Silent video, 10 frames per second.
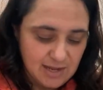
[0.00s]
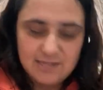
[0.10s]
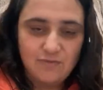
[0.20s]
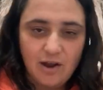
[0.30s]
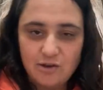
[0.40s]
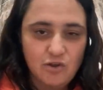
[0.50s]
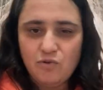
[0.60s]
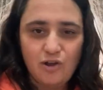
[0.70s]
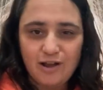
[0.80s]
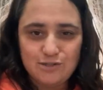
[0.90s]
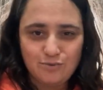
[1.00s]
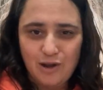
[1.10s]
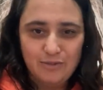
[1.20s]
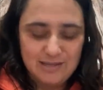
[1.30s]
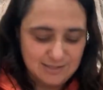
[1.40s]
It's fine, you guys all
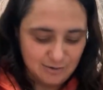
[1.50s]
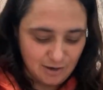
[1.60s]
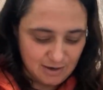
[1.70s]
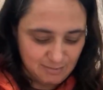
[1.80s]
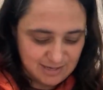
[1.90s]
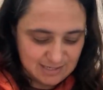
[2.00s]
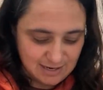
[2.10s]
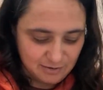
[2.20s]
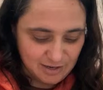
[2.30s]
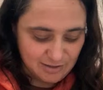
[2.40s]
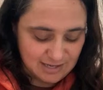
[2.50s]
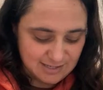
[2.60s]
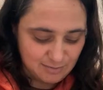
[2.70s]
know this, you don't need me to tell you this.